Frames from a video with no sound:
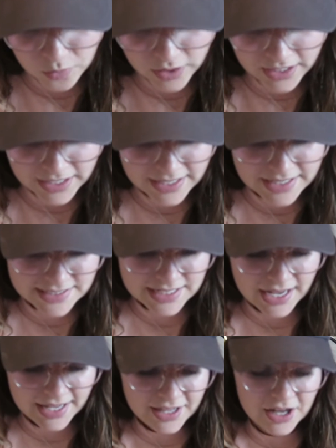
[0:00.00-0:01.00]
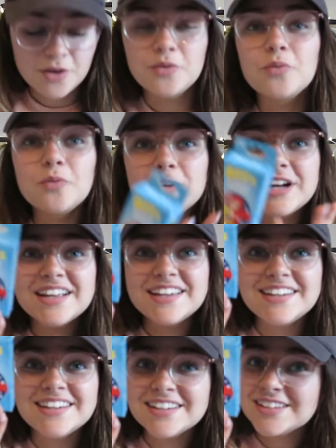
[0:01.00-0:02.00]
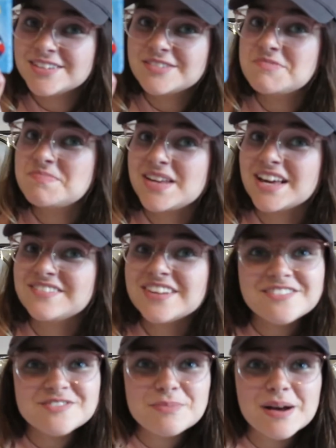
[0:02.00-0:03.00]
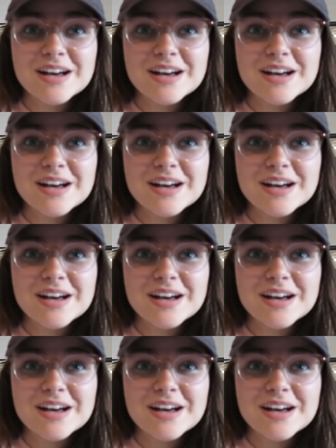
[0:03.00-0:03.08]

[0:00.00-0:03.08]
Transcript: was I got one B F F